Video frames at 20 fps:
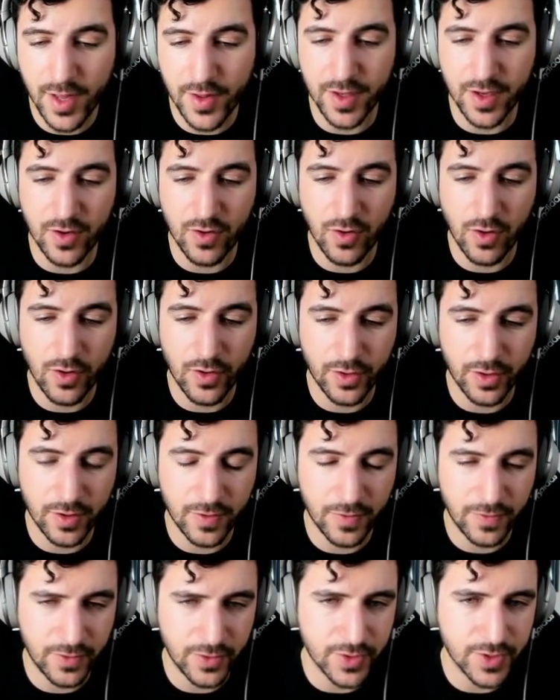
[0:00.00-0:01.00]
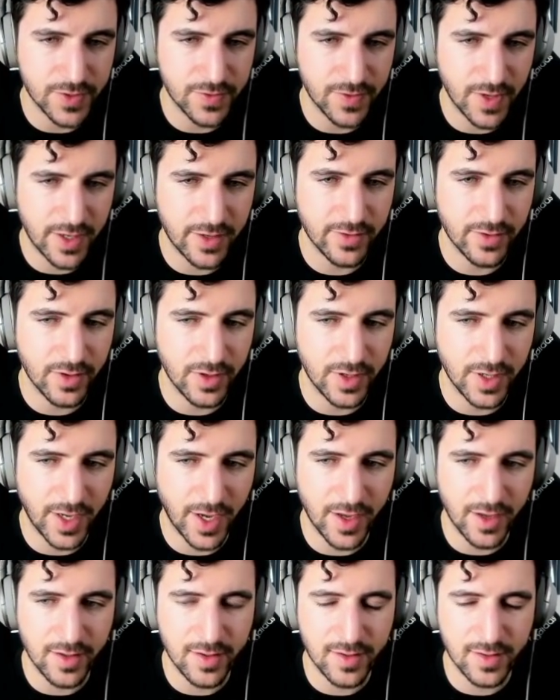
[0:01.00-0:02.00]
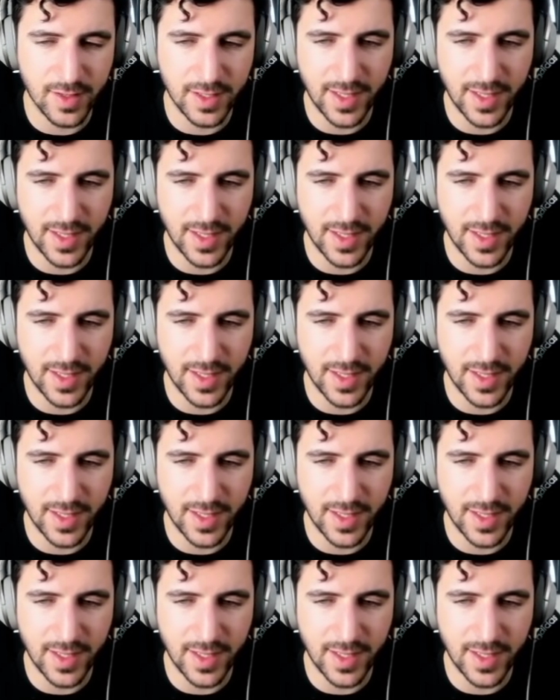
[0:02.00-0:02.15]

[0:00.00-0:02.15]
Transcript: I think Conqueror feels very, very nice